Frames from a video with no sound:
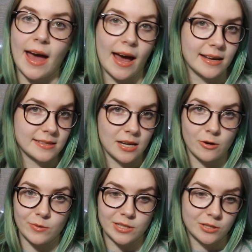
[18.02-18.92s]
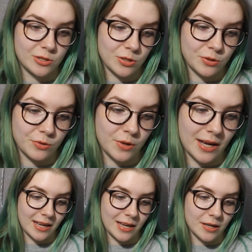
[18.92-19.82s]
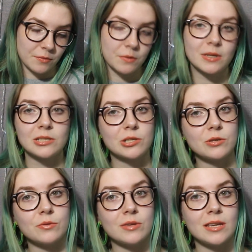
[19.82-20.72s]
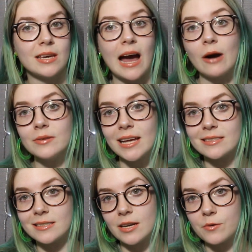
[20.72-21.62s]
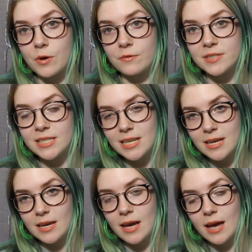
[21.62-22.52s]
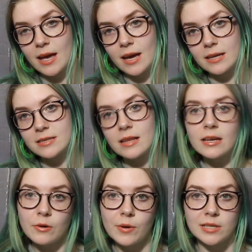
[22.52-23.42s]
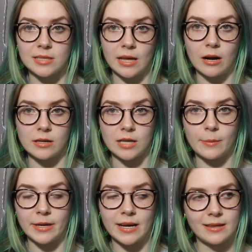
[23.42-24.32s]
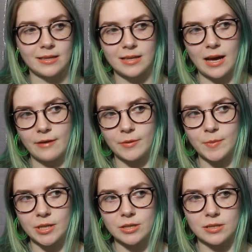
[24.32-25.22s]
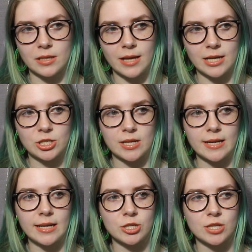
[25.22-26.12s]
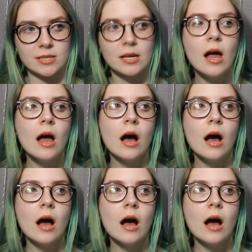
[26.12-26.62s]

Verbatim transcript: as I always do, and we went to the outlets in Grove City, and I like going into that Hot Topic. I think they have a bigger selection and just